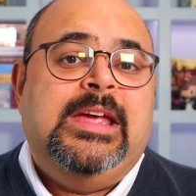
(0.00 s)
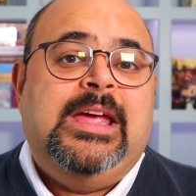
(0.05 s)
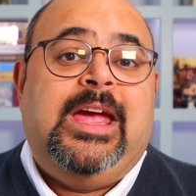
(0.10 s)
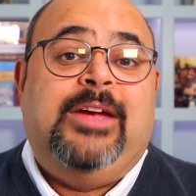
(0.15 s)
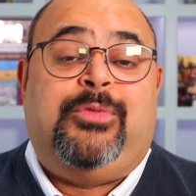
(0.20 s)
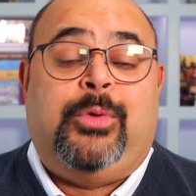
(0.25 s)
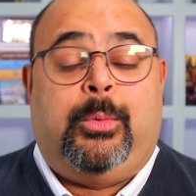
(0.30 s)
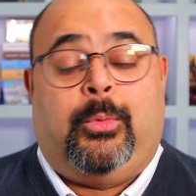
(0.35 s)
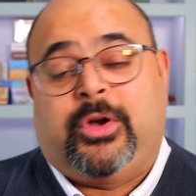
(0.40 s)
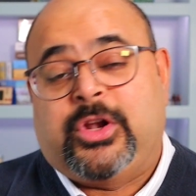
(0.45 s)

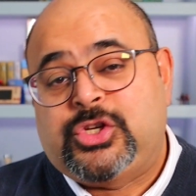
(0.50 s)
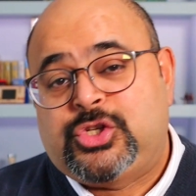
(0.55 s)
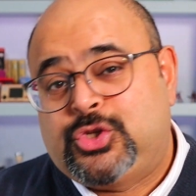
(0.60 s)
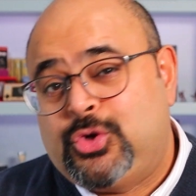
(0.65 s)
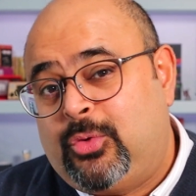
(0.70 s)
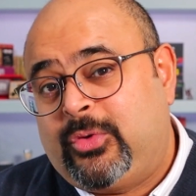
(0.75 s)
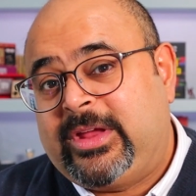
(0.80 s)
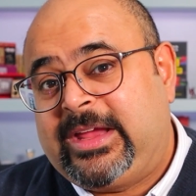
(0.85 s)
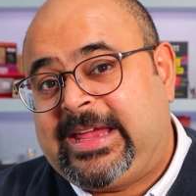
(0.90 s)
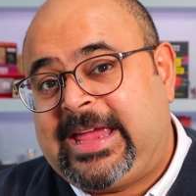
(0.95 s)
If we want a
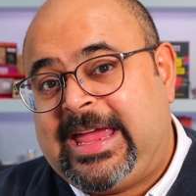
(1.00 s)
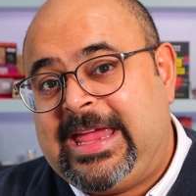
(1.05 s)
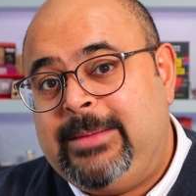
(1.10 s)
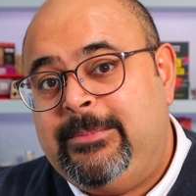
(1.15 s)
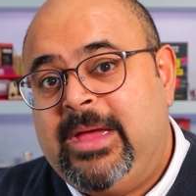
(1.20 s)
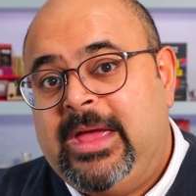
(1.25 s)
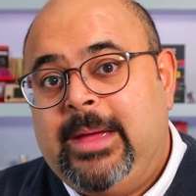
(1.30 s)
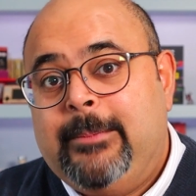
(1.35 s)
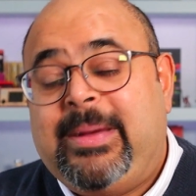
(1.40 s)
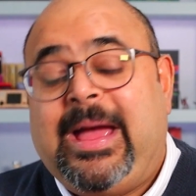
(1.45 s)
shorter
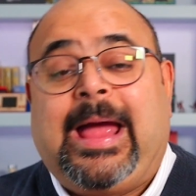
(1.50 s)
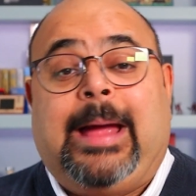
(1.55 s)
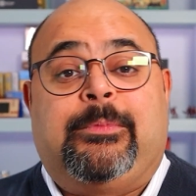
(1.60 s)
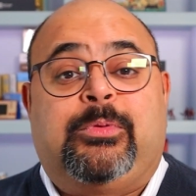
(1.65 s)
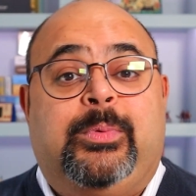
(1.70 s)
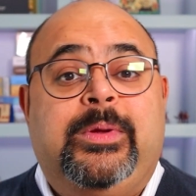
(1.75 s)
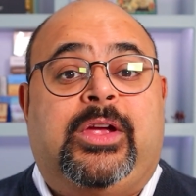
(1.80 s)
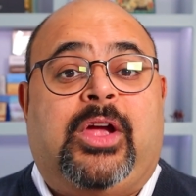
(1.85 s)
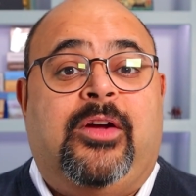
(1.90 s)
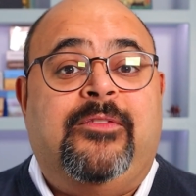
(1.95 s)
game,
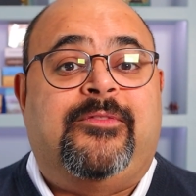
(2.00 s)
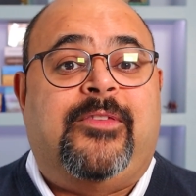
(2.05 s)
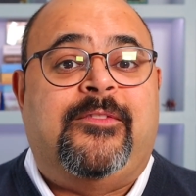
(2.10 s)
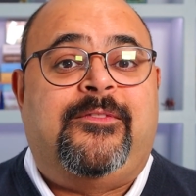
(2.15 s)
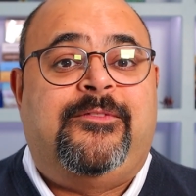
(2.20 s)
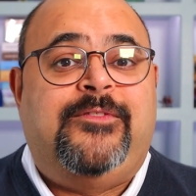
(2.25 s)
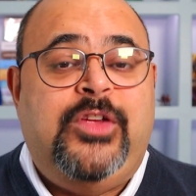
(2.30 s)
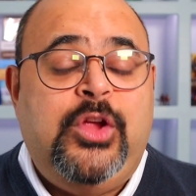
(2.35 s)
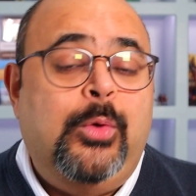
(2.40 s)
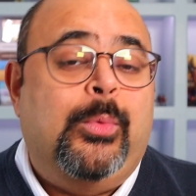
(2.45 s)
perhaps we go for
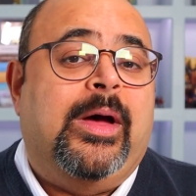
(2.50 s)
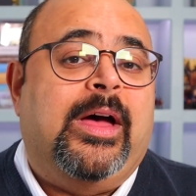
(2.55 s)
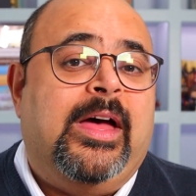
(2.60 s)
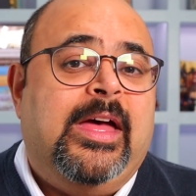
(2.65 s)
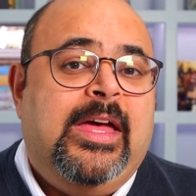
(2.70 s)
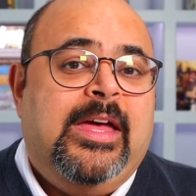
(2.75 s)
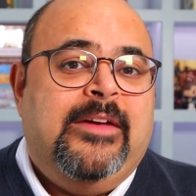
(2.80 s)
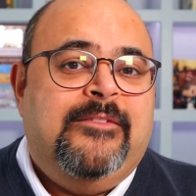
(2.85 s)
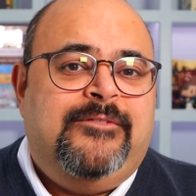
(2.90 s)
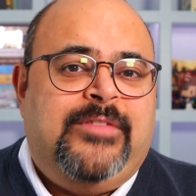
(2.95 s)
fewer
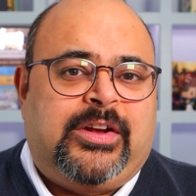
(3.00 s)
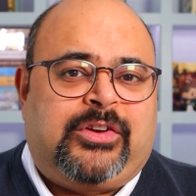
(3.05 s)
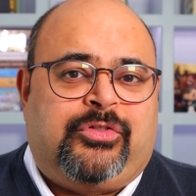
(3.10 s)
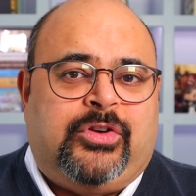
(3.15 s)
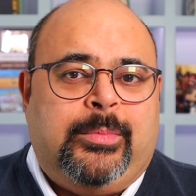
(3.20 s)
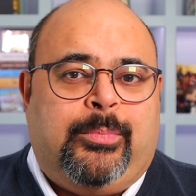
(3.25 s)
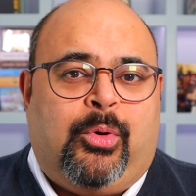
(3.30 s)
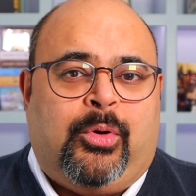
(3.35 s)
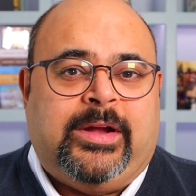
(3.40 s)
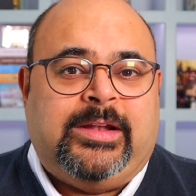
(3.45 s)

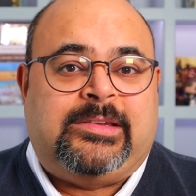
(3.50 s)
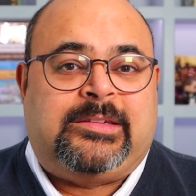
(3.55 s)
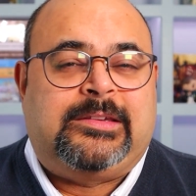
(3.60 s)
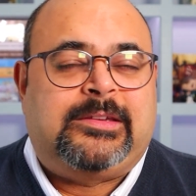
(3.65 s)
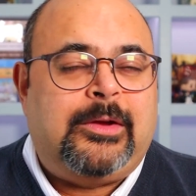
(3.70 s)
victory points.